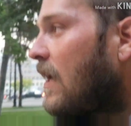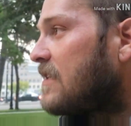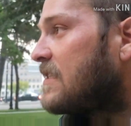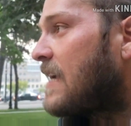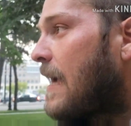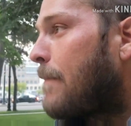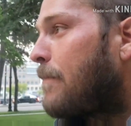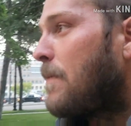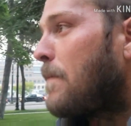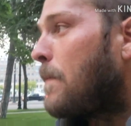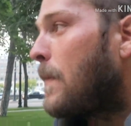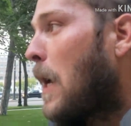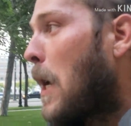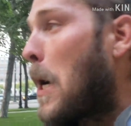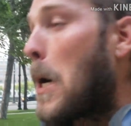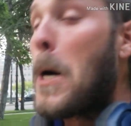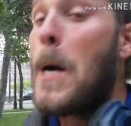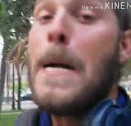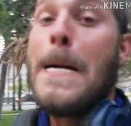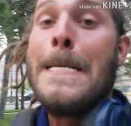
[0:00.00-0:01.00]
else happened?
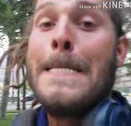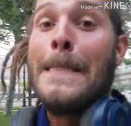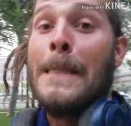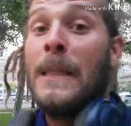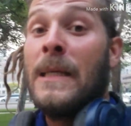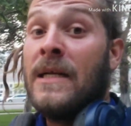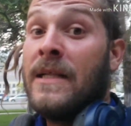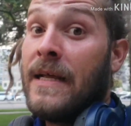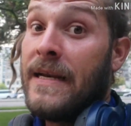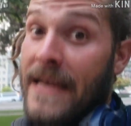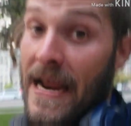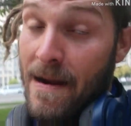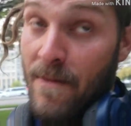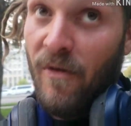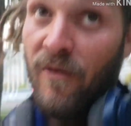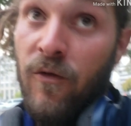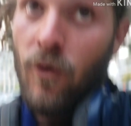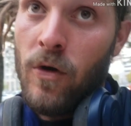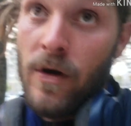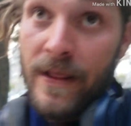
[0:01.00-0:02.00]
Oh, the day
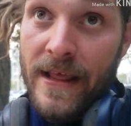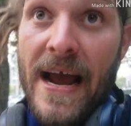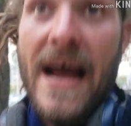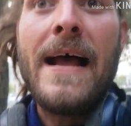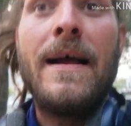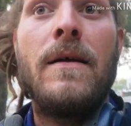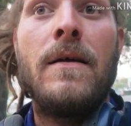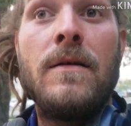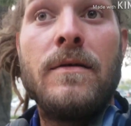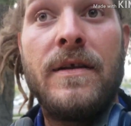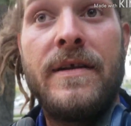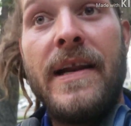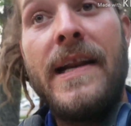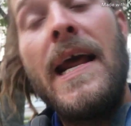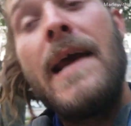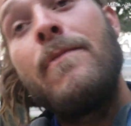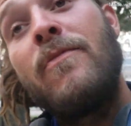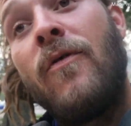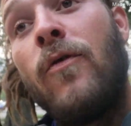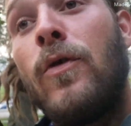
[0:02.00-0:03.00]
before
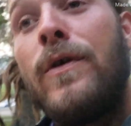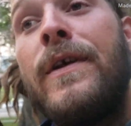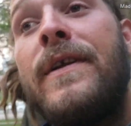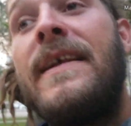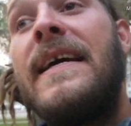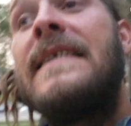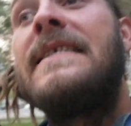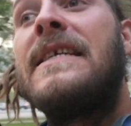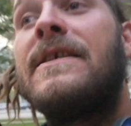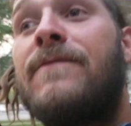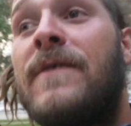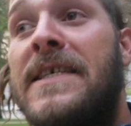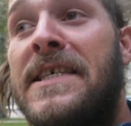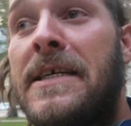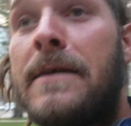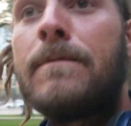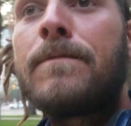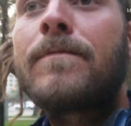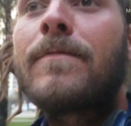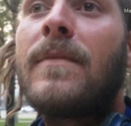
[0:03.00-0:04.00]
the dentist visit,